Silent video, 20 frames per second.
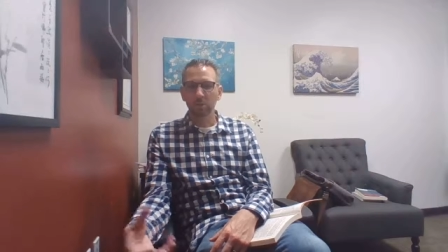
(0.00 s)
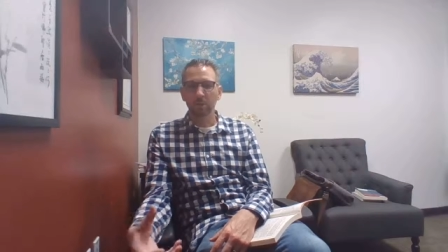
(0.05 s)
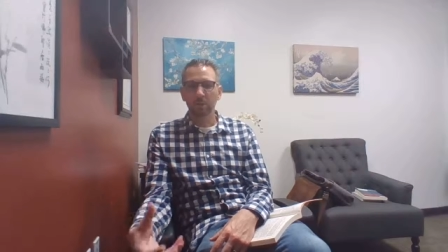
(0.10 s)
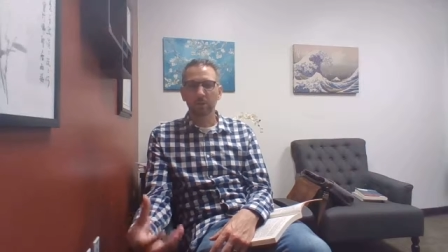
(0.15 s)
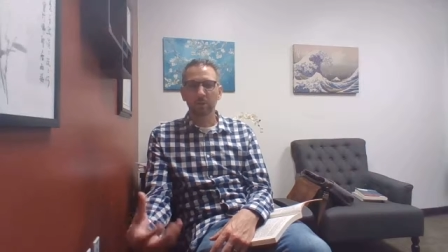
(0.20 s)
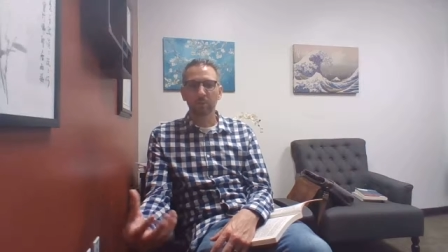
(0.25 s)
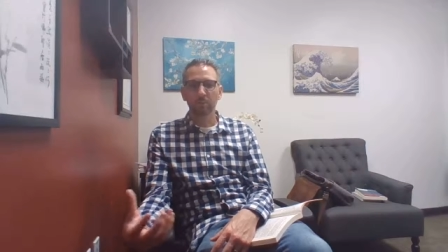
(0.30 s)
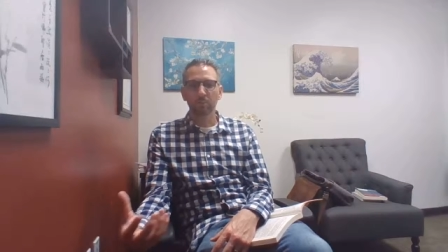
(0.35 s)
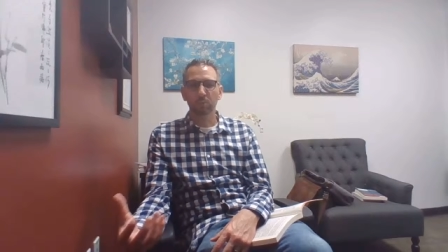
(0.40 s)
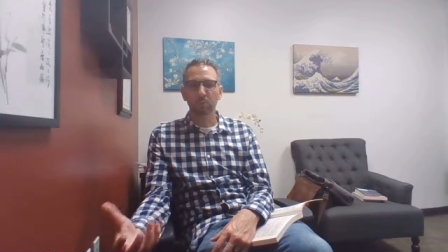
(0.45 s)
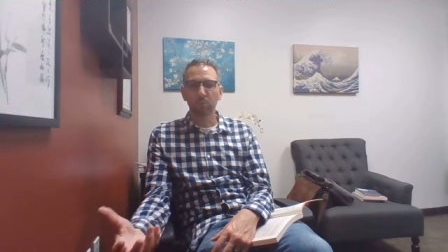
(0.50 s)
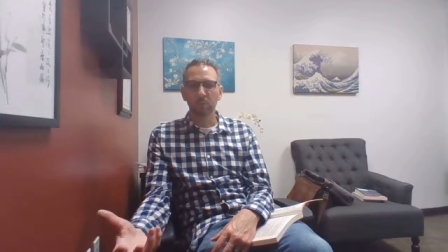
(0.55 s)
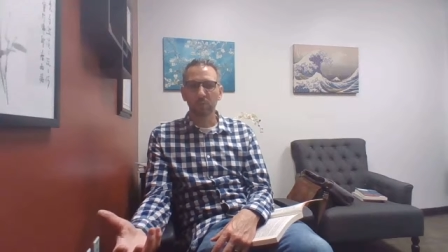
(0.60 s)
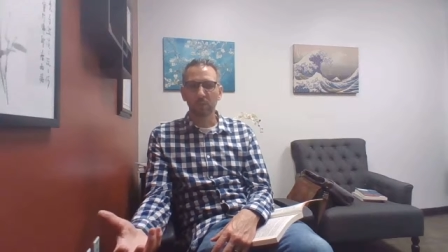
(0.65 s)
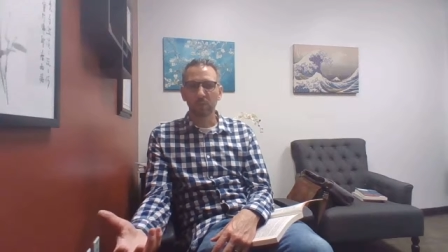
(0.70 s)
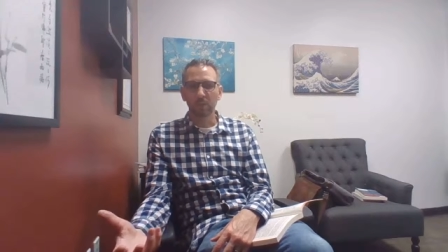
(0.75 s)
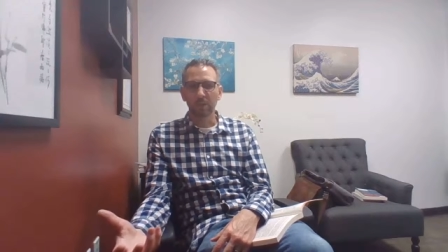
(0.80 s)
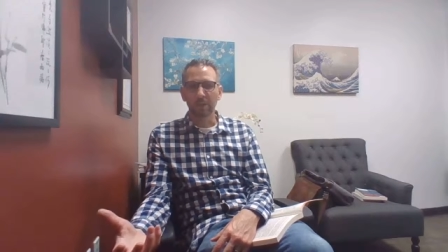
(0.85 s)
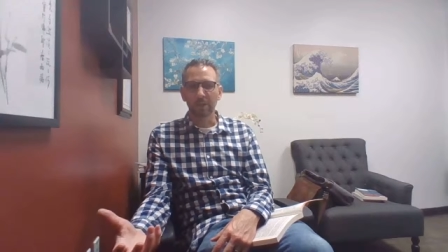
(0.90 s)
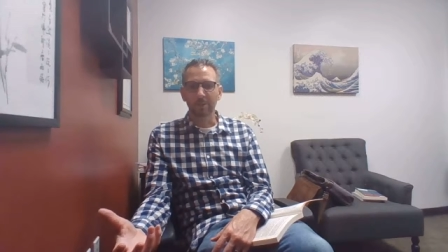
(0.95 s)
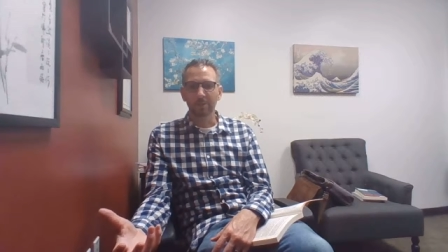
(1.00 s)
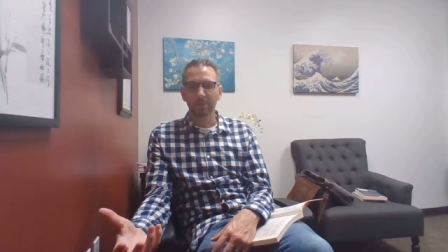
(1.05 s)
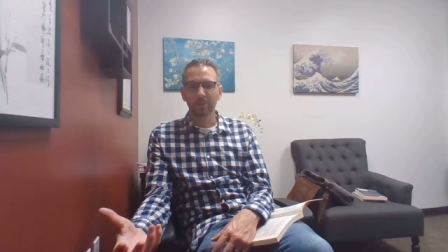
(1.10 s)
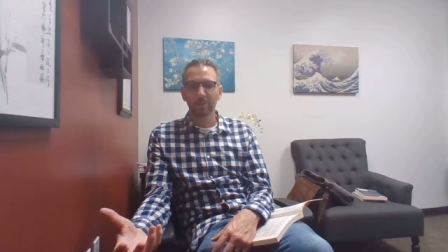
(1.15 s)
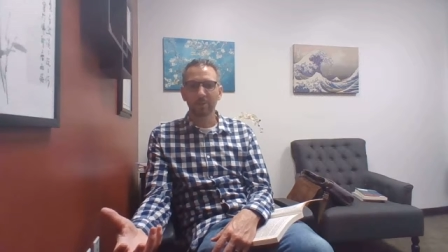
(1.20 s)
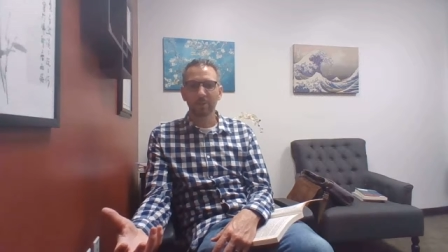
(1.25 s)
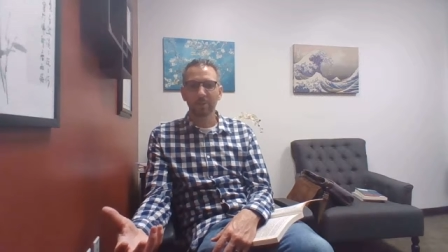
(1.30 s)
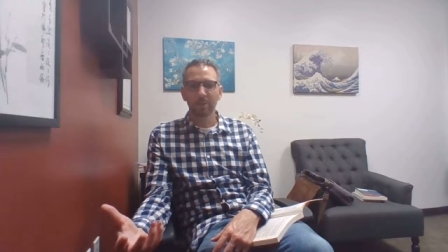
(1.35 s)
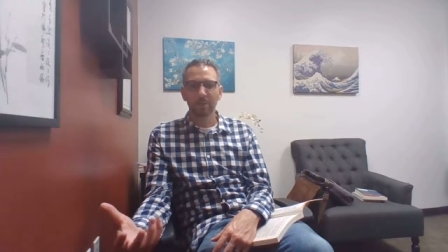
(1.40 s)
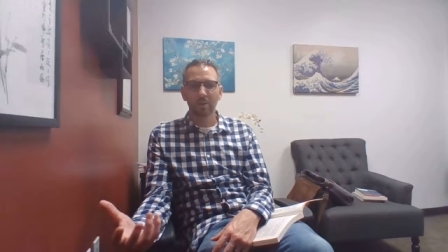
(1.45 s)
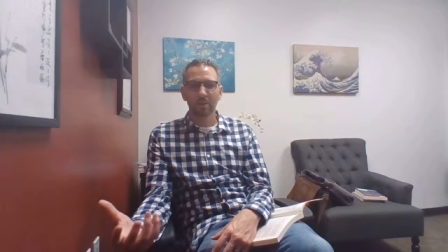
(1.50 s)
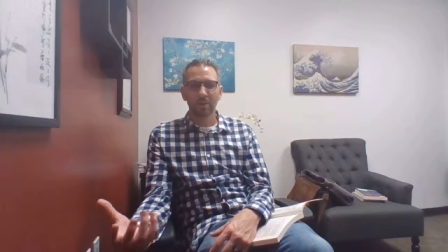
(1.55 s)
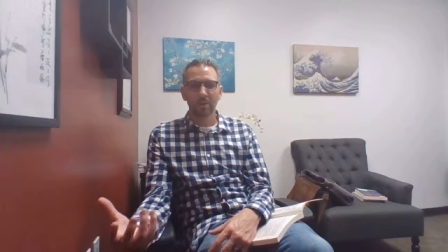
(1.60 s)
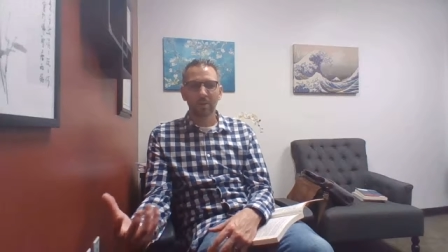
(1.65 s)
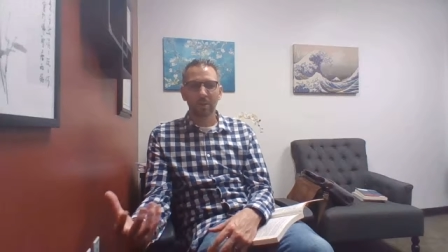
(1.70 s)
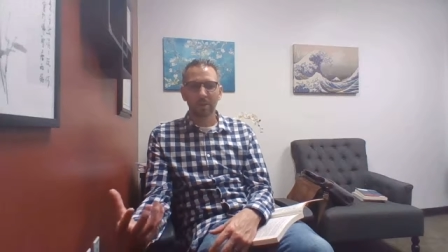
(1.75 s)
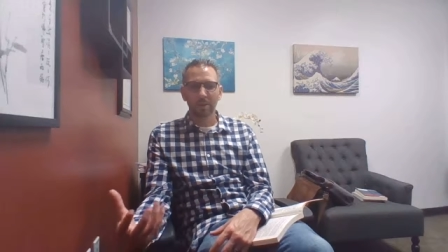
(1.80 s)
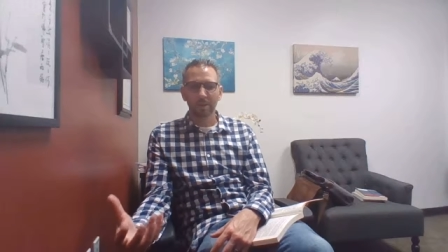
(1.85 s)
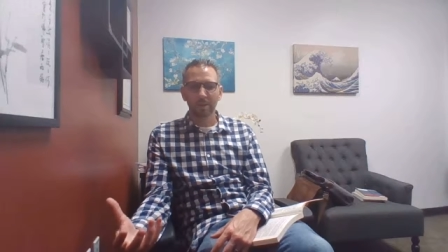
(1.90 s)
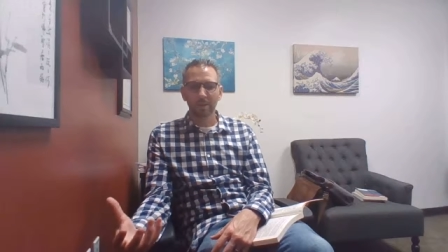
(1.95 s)
that appreciates,
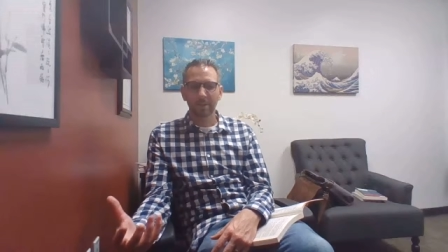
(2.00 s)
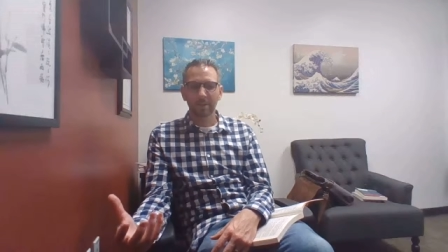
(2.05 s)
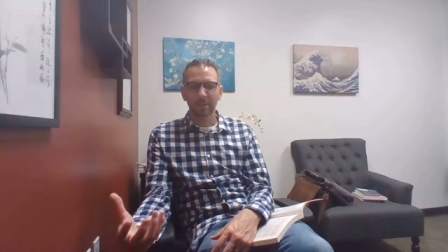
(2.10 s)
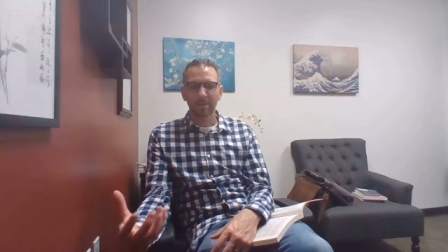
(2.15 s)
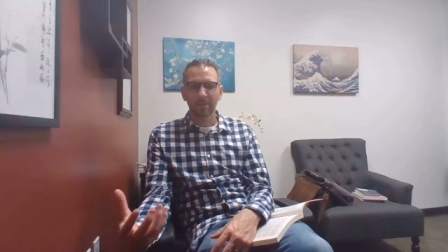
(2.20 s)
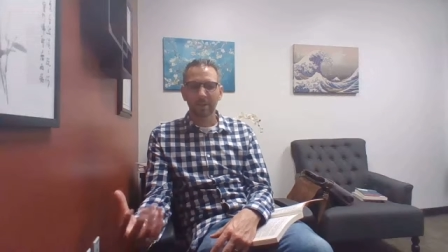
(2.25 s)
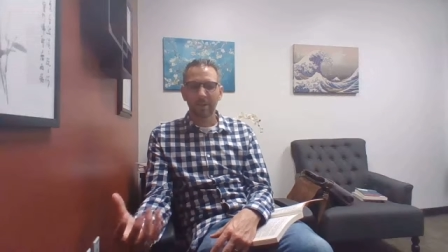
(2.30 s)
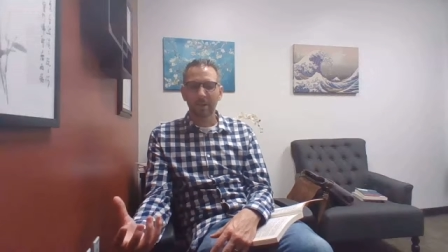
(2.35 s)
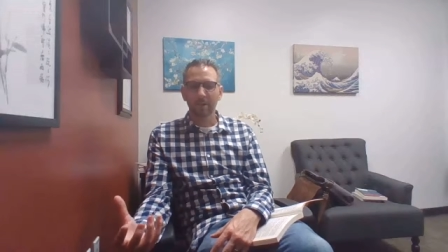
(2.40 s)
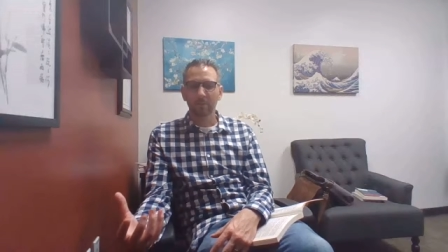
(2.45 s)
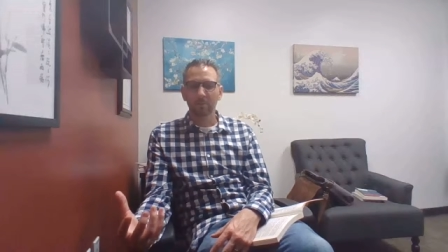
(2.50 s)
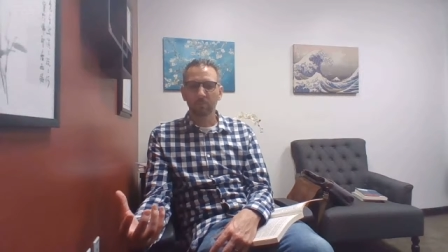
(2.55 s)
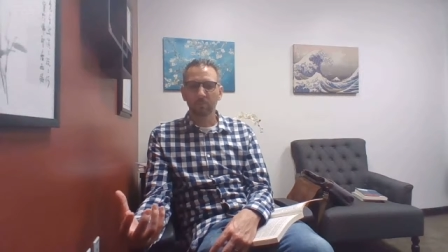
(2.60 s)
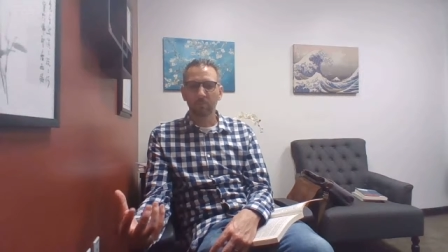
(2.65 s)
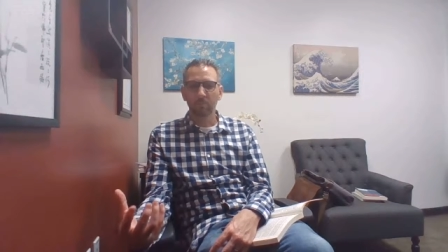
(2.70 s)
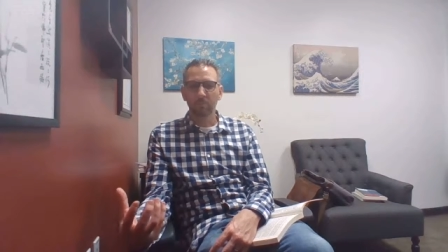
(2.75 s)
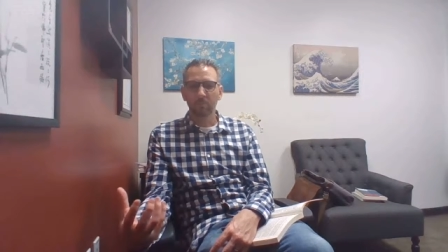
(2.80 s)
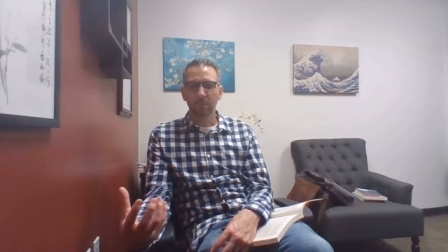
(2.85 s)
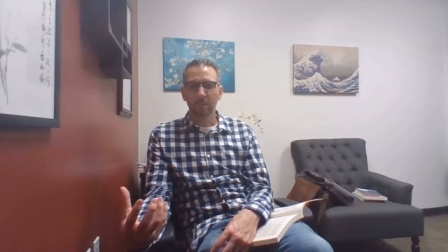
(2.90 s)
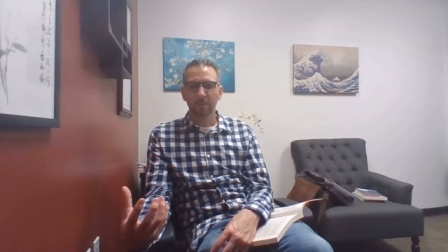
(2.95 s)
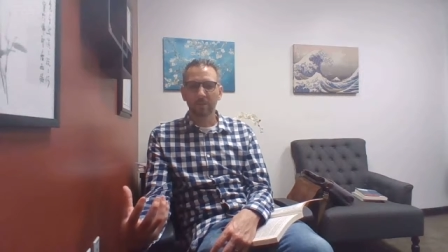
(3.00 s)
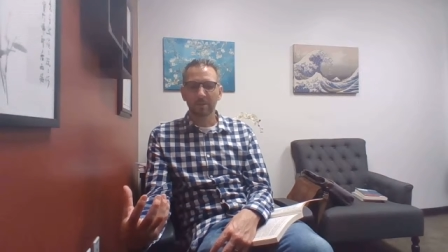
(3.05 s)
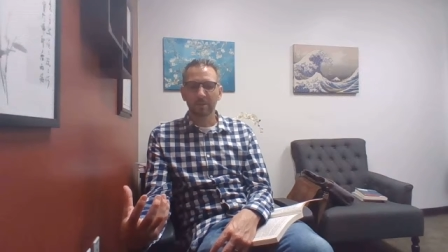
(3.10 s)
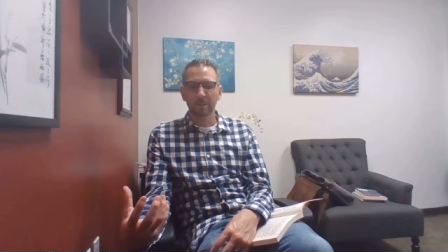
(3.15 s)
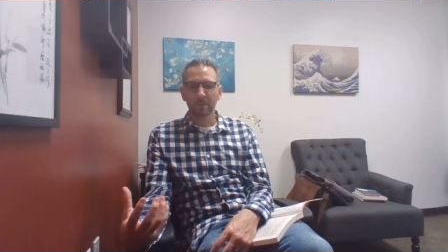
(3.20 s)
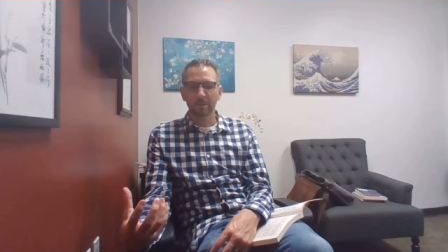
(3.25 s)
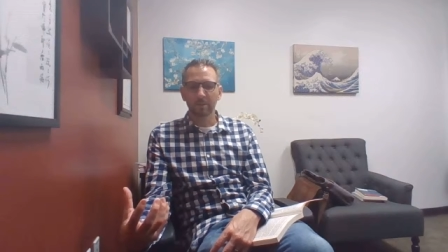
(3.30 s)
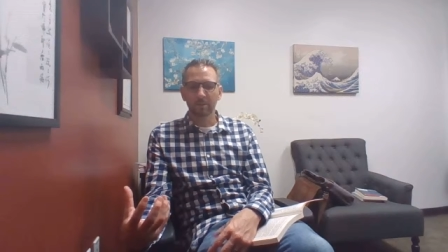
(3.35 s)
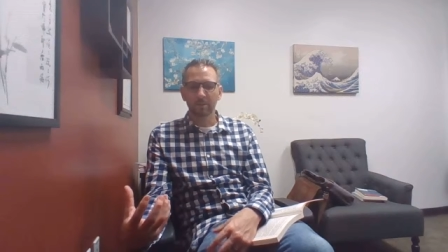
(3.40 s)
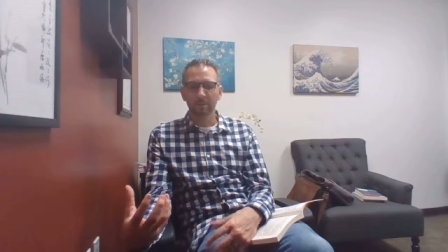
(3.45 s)
again, the